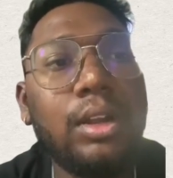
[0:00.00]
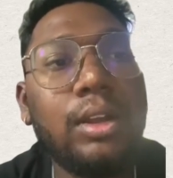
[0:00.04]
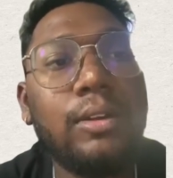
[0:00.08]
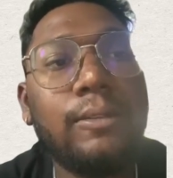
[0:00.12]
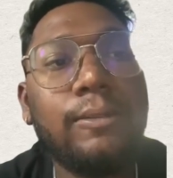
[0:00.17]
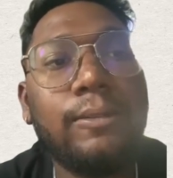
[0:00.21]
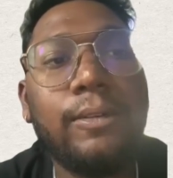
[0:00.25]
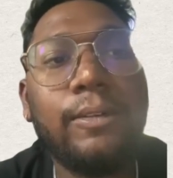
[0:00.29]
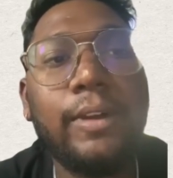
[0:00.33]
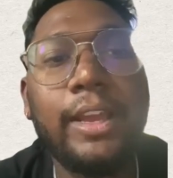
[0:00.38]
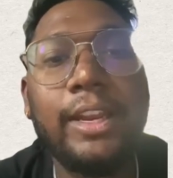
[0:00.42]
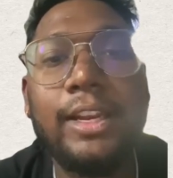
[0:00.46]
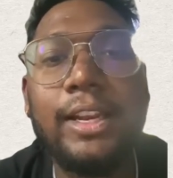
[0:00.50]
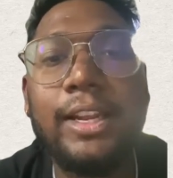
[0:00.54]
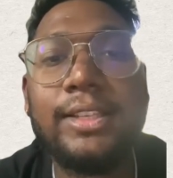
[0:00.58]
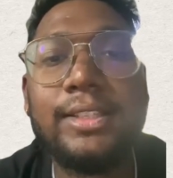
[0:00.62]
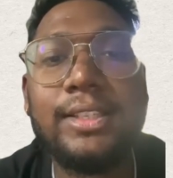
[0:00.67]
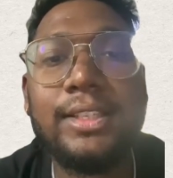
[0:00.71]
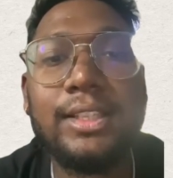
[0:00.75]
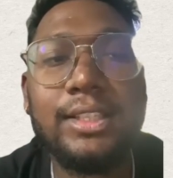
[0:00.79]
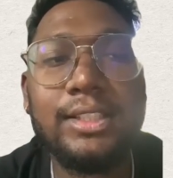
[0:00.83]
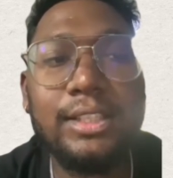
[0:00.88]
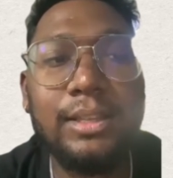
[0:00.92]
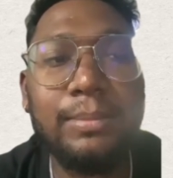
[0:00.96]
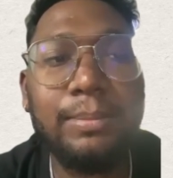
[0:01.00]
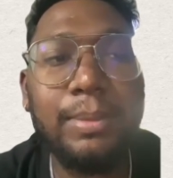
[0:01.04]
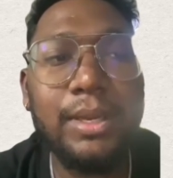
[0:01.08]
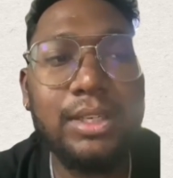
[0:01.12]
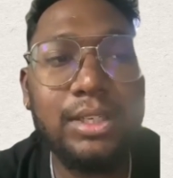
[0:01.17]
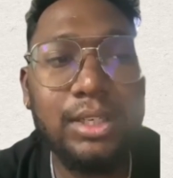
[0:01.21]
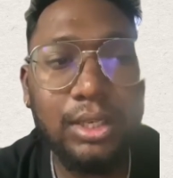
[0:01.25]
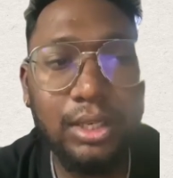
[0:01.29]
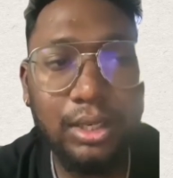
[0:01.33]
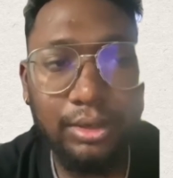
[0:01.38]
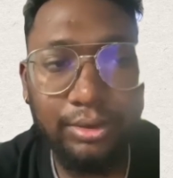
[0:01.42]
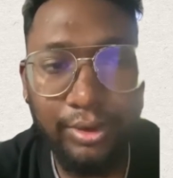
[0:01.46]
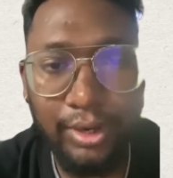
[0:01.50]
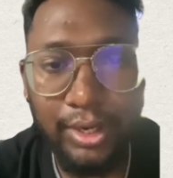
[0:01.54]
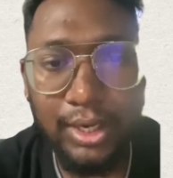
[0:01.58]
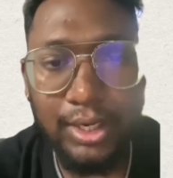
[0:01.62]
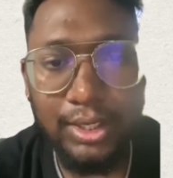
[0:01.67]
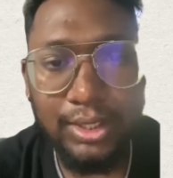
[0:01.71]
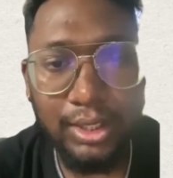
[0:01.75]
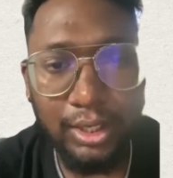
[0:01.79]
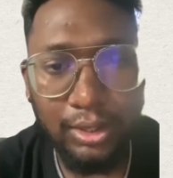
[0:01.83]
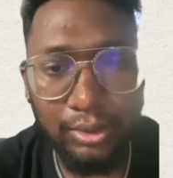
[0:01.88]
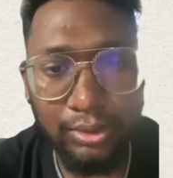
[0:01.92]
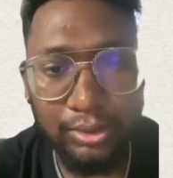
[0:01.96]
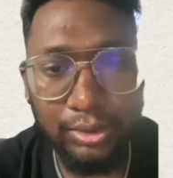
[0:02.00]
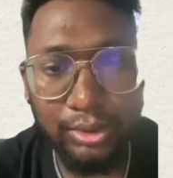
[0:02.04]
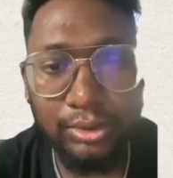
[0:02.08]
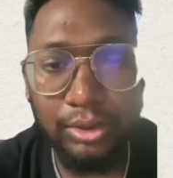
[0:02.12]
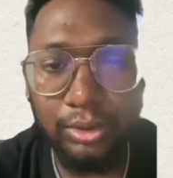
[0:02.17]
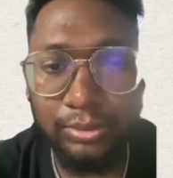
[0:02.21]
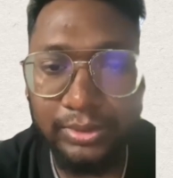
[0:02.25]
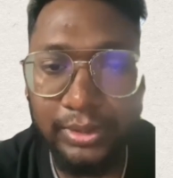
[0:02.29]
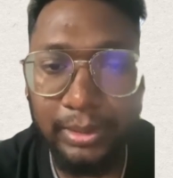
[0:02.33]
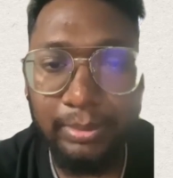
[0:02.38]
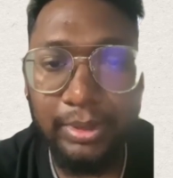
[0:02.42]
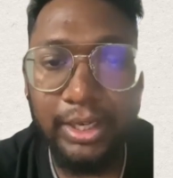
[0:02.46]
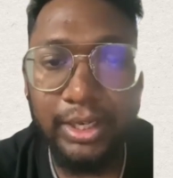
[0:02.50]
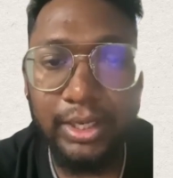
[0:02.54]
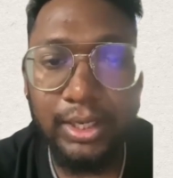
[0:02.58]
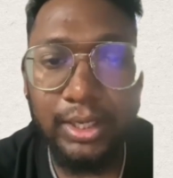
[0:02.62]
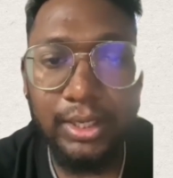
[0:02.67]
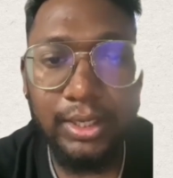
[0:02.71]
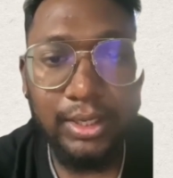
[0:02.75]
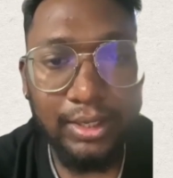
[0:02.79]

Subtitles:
for analyzing the seepage, drainage, and also slope stability.